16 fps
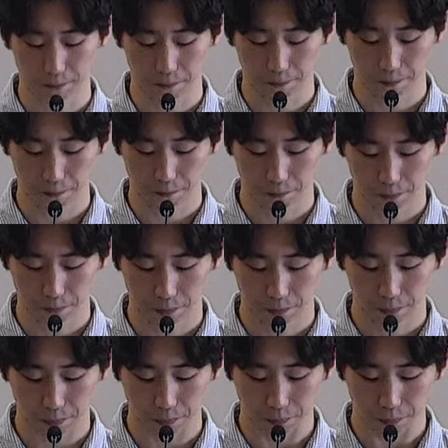
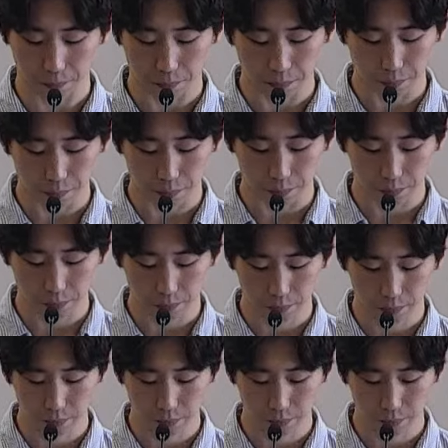Nothing is said.